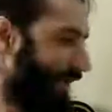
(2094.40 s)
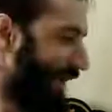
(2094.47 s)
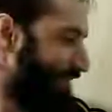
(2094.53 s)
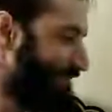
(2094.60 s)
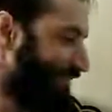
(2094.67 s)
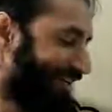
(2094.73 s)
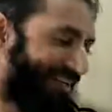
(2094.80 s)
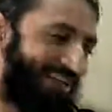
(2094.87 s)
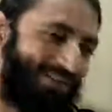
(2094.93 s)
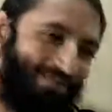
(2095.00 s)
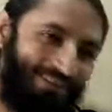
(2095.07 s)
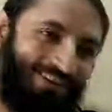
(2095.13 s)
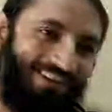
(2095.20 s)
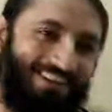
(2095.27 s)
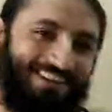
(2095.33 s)
I'm only
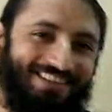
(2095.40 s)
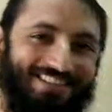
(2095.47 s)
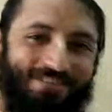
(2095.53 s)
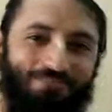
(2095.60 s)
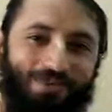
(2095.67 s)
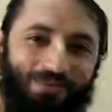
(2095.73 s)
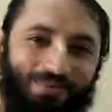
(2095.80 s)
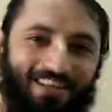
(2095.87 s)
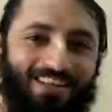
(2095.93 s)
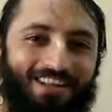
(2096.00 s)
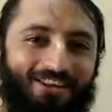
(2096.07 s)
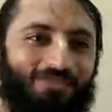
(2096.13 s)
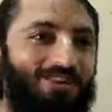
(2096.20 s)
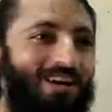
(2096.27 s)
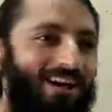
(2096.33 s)
able to understand Prabhupada
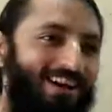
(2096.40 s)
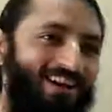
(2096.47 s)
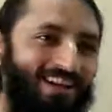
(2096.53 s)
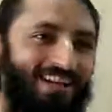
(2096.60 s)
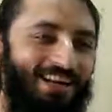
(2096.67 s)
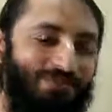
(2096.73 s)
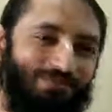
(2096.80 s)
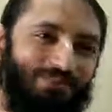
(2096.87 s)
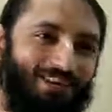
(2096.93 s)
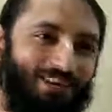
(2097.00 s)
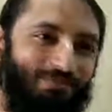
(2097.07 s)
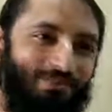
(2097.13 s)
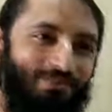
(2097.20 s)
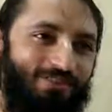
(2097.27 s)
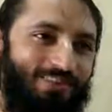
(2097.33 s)
now. Earlier, I was not
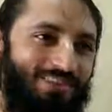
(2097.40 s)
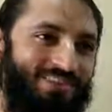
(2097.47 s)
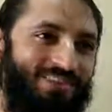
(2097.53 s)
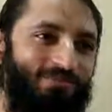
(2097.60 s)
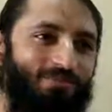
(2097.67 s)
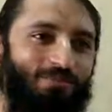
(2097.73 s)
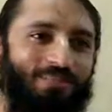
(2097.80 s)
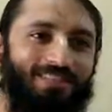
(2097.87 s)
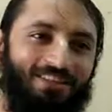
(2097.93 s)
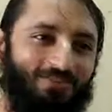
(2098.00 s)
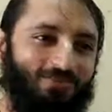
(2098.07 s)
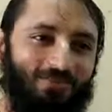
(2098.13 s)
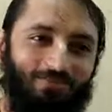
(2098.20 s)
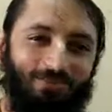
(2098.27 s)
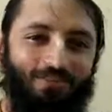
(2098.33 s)
able to understand Prabhupada. I
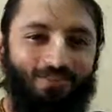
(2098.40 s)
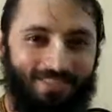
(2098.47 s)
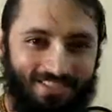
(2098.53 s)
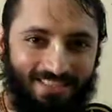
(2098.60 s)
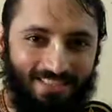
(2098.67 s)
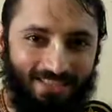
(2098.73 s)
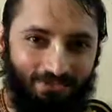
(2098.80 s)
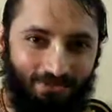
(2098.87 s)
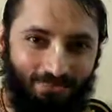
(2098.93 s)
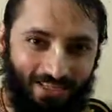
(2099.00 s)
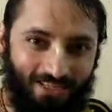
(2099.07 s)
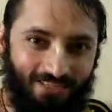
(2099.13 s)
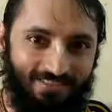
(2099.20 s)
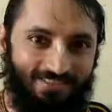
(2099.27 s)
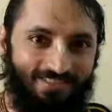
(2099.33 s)
was able to understand
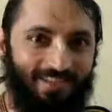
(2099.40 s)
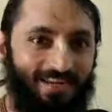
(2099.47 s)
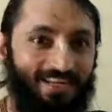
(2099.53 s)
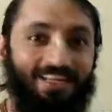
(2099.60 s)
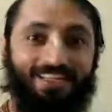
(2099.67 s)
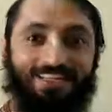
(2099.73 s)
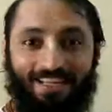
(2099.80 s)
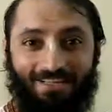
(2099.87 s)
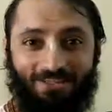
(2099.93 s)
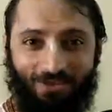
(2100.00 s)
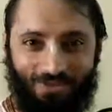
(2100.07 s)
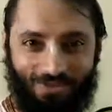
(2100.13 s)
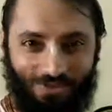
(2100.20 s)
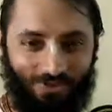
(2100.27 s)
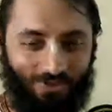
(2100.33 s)
everybody else. At least I
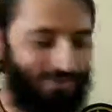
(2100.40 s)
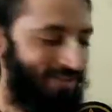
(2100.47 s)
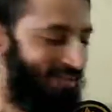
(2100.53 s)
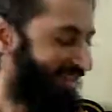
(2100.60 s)
thought so.